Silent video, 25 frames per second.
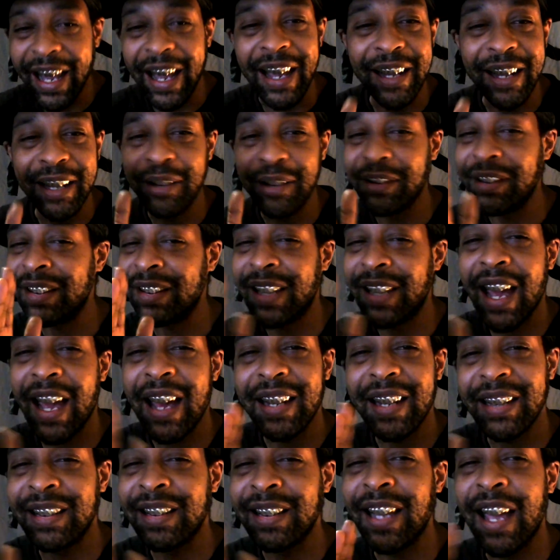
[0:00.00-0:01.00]
ain't no side
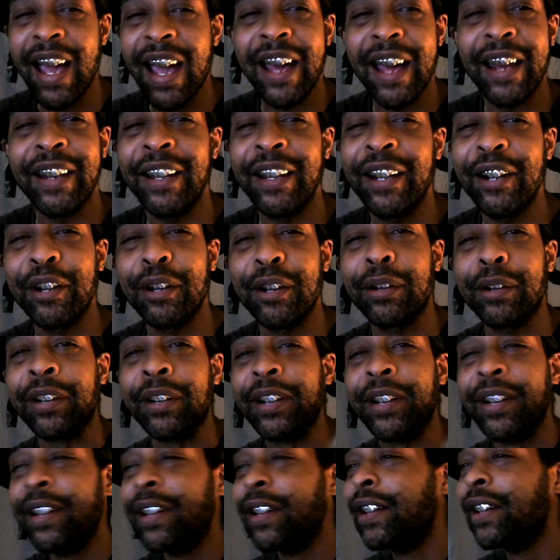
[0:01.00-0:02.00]
to side here.
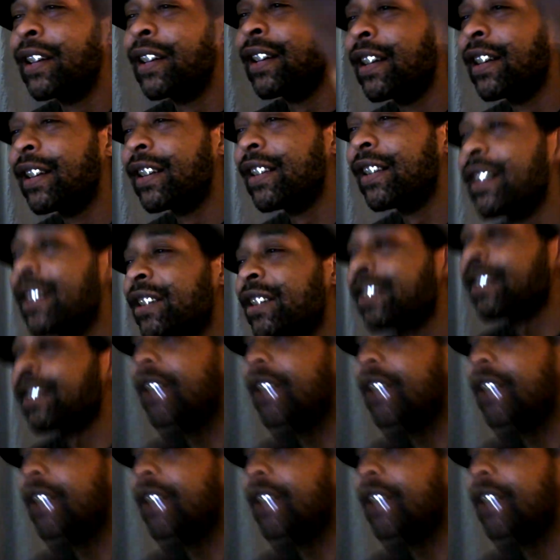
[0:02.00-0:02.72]
This shit